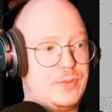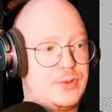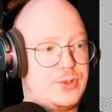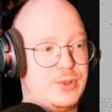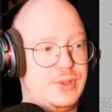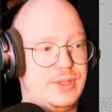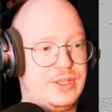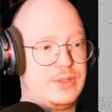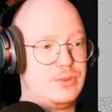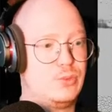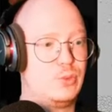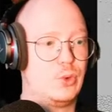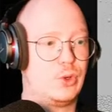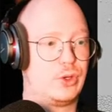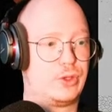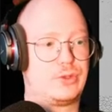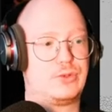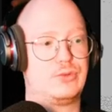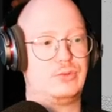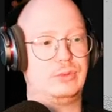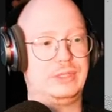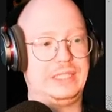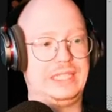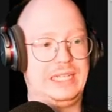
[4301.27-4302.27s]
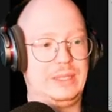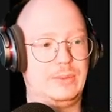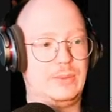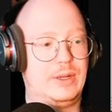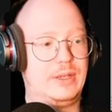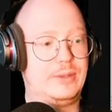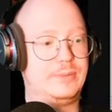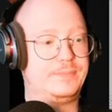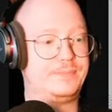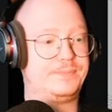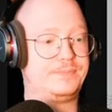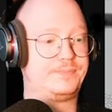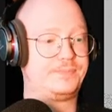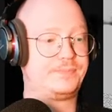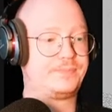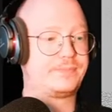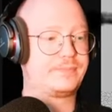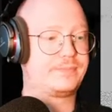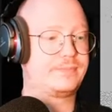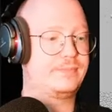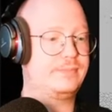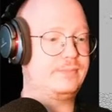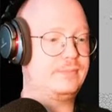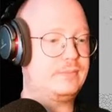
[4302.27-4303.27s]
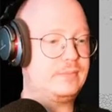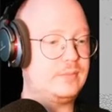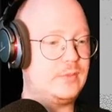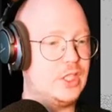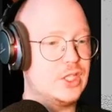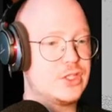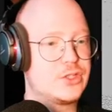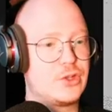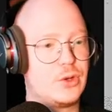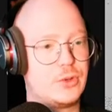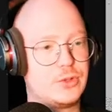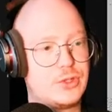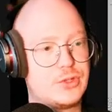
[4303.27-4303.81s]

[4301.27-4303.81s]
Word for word: so this works really well so